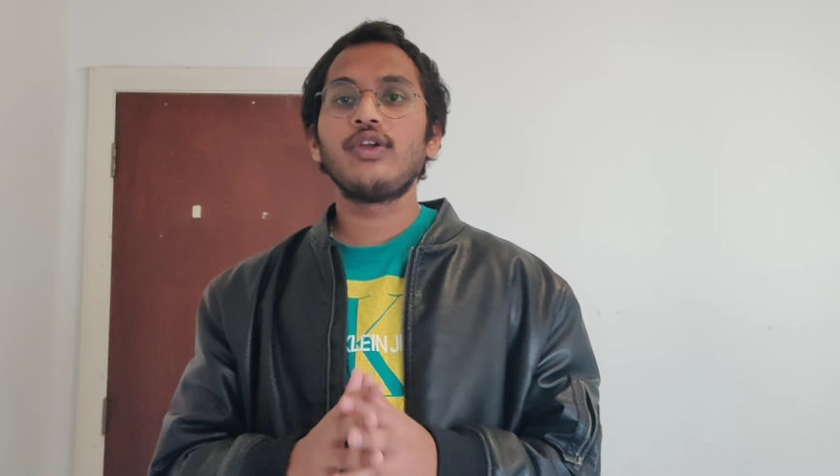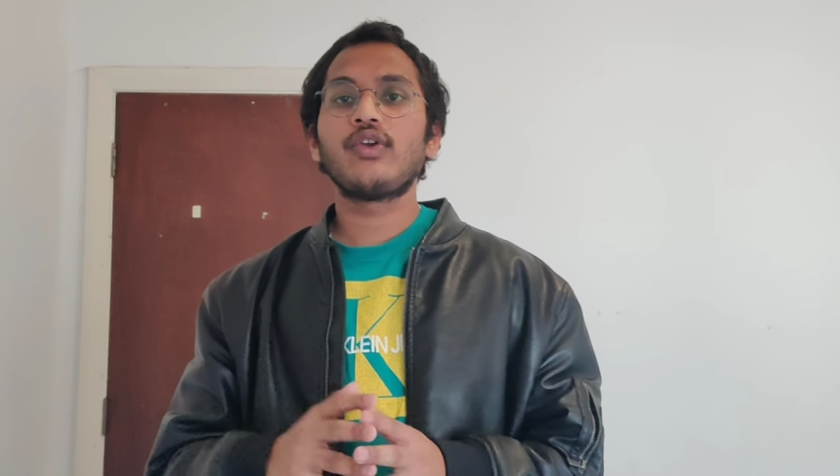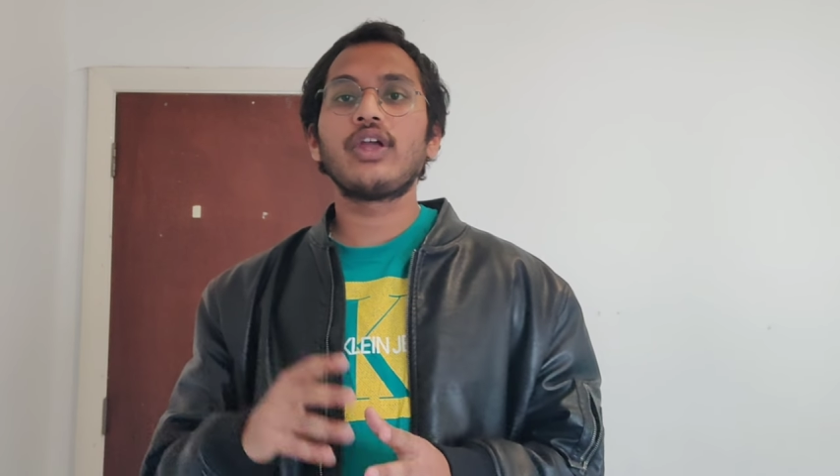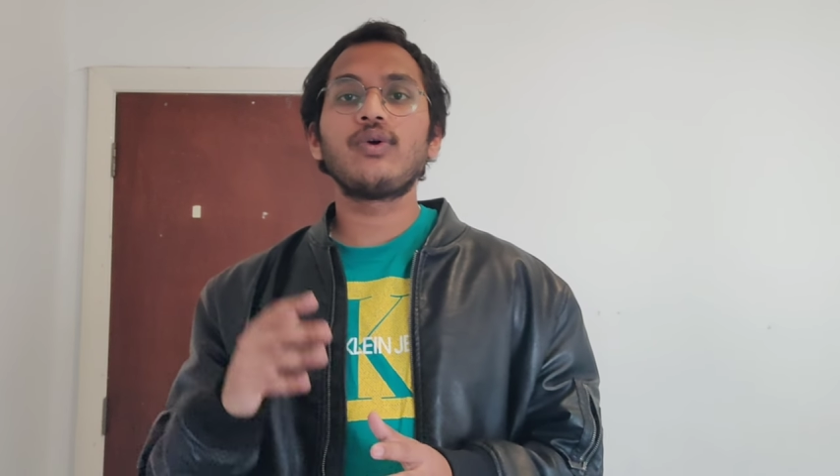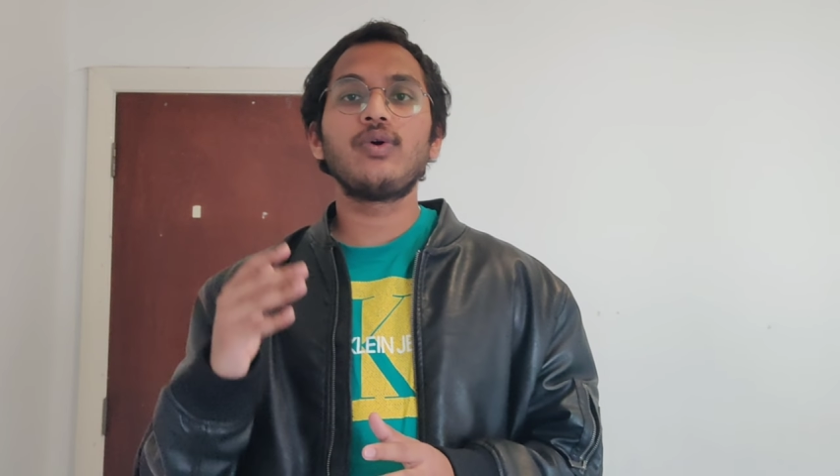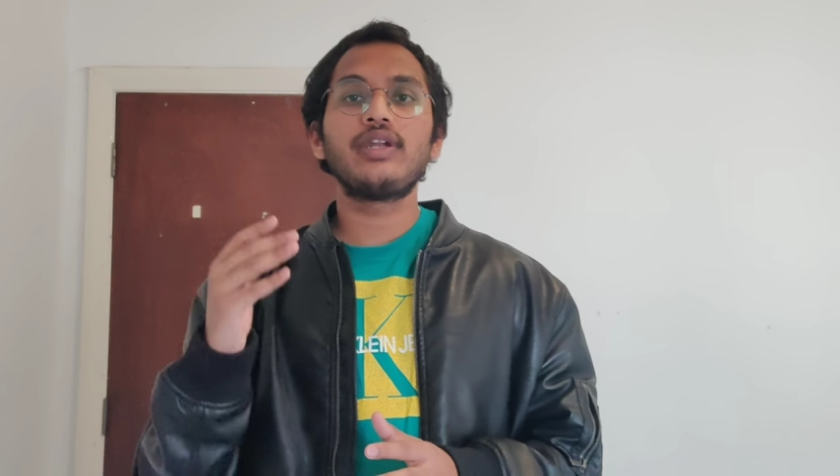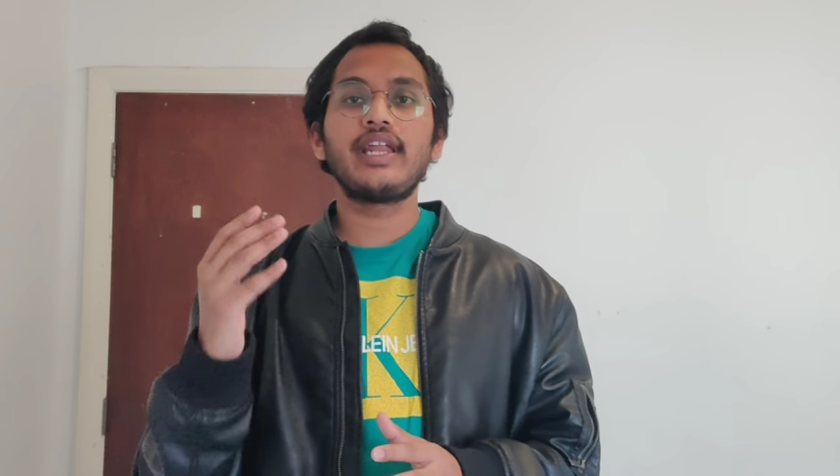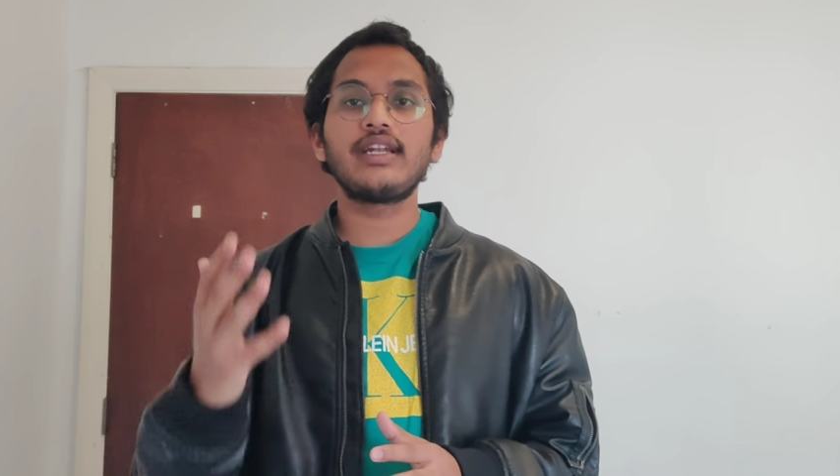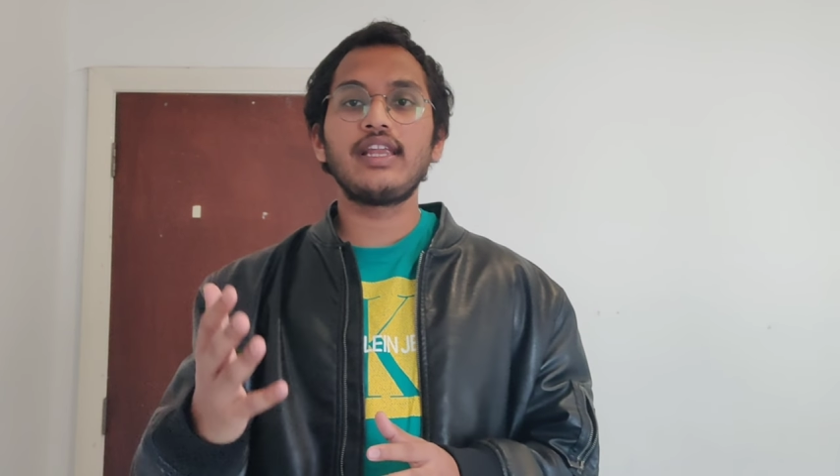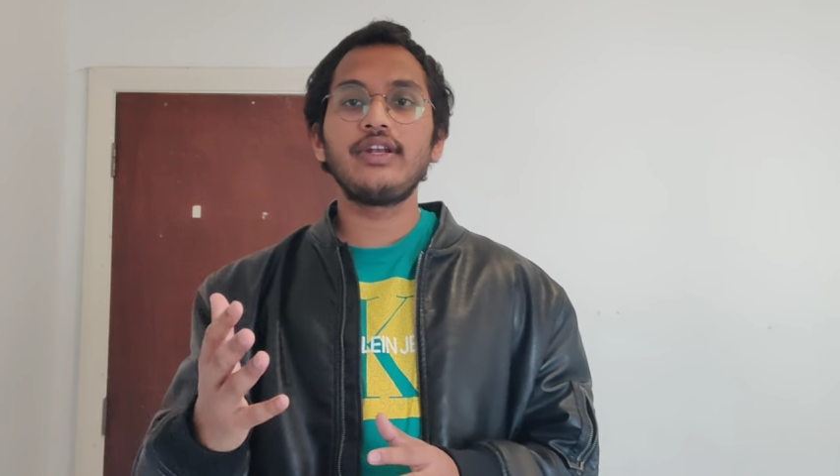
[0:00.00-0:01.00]
You can go
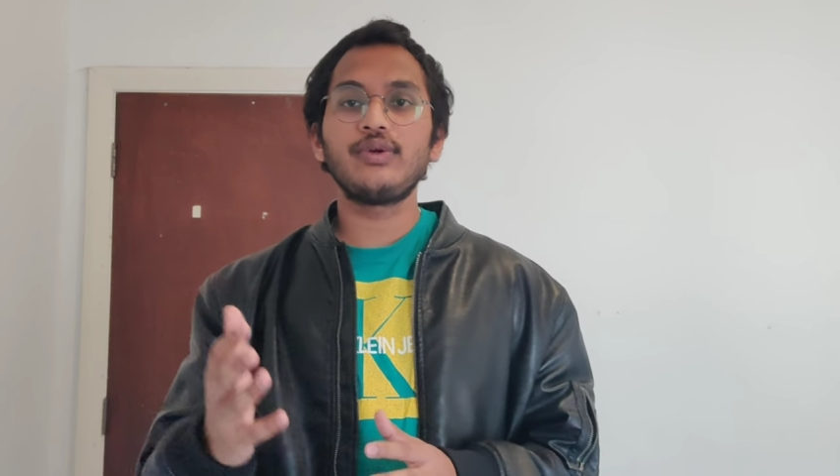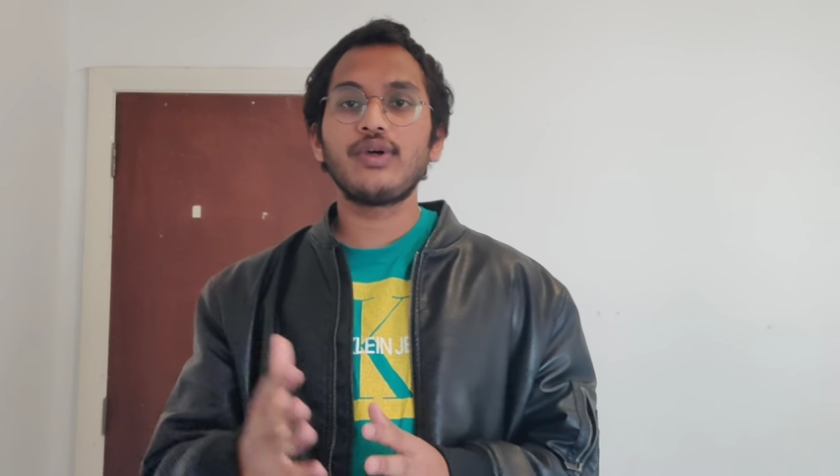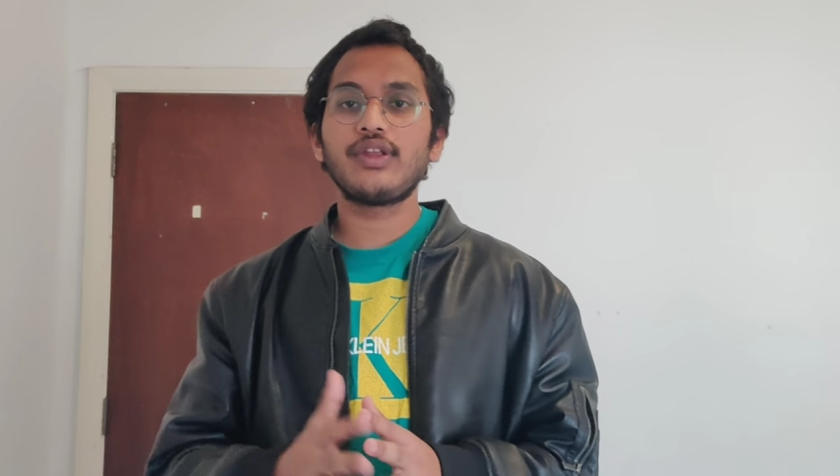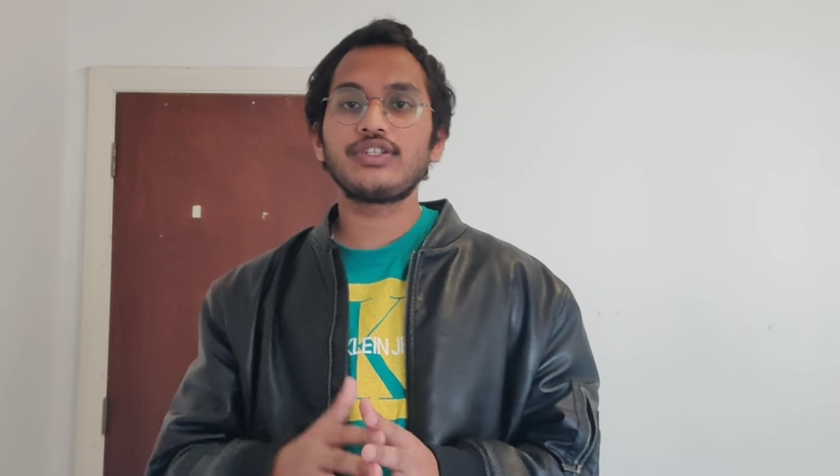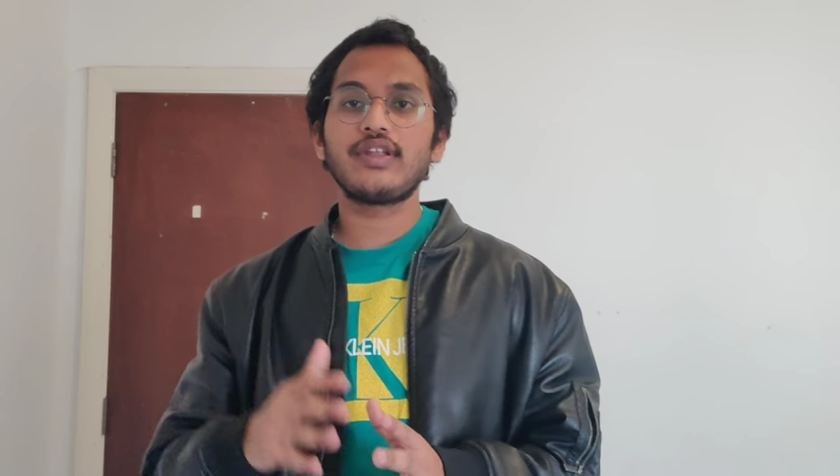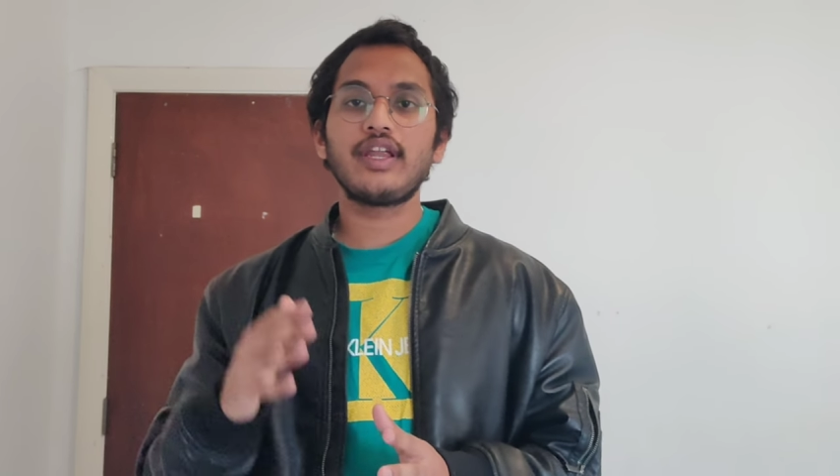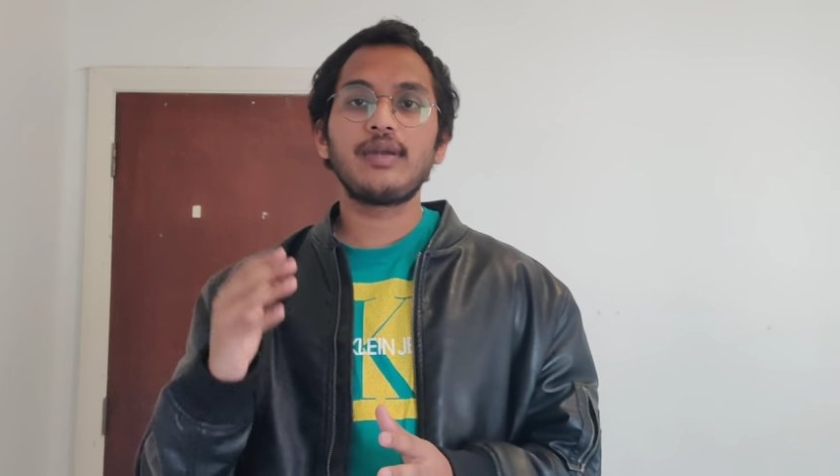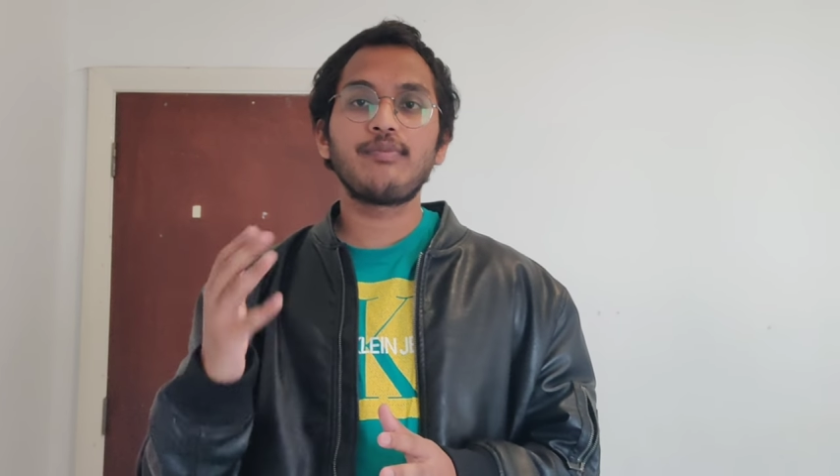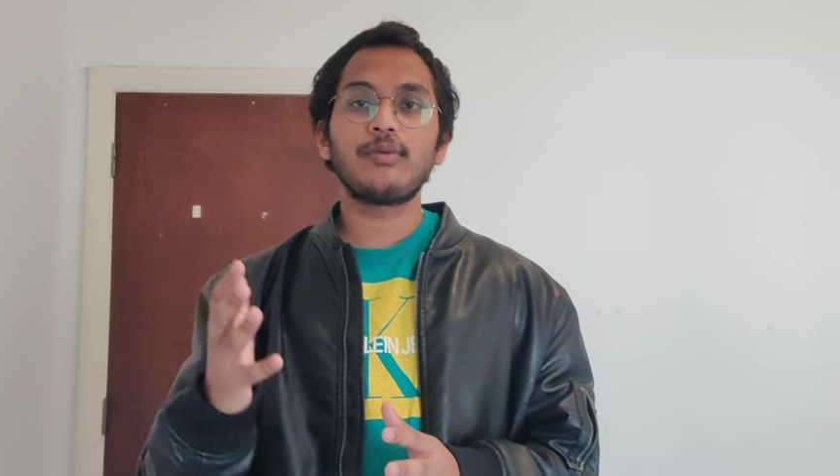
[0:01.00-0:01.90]
directly into the restaurant and